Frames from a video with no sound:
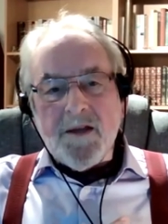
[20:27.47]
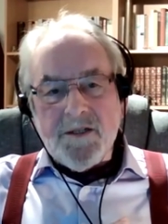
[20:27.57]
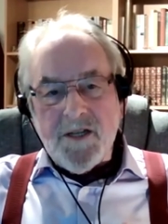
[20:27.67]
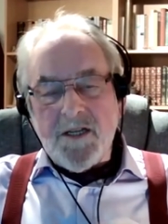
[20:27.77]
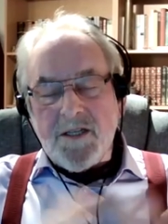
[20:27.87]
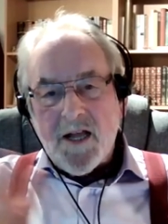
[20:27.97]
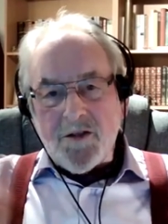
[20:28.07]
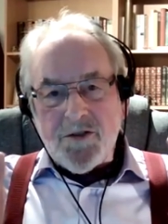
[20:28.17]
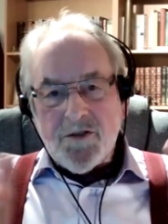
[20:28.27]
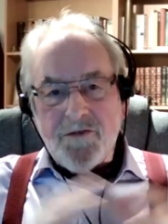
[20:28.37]

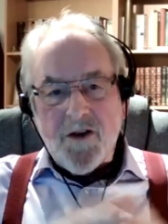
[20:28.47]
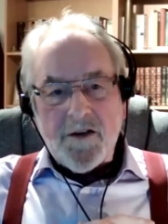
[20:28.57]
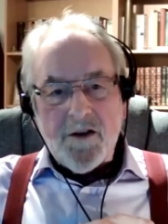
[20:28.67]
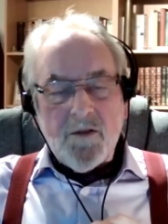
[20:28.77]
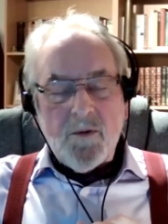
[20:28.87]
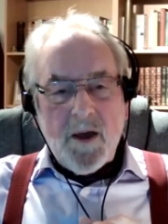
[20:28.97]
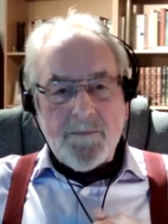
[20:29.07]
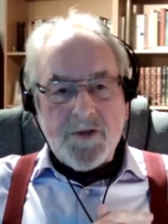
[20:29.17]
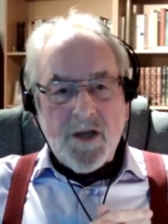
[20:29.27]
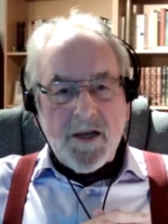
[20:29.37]
details you'll find on the
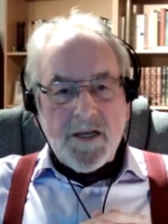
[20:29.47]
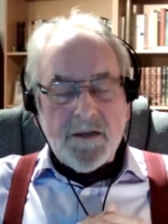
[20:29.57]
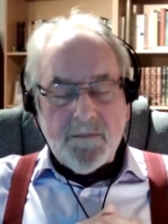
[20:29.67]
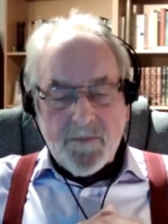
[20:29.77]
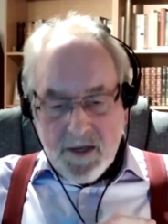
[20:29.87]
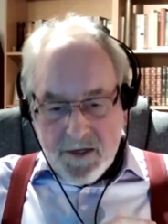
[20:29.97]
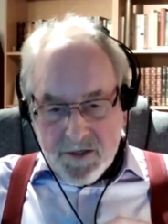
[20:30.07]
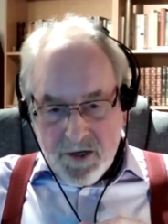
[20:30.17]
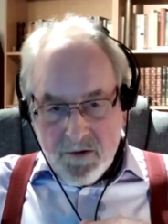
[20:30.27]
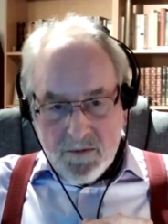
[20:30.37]
website.
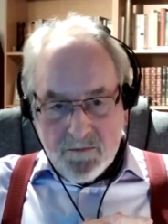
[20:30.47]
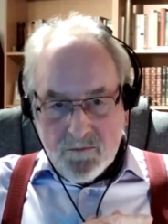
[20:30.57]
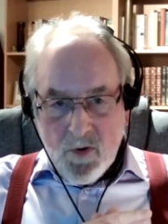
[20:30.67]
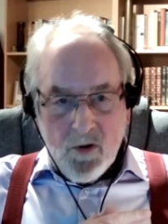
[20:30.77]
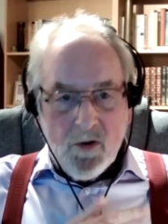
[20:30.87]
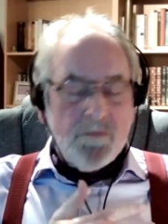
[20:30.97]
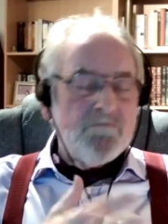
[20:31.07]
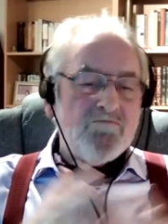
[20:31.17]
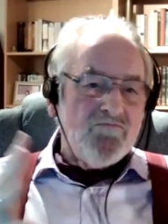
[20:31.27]
So more,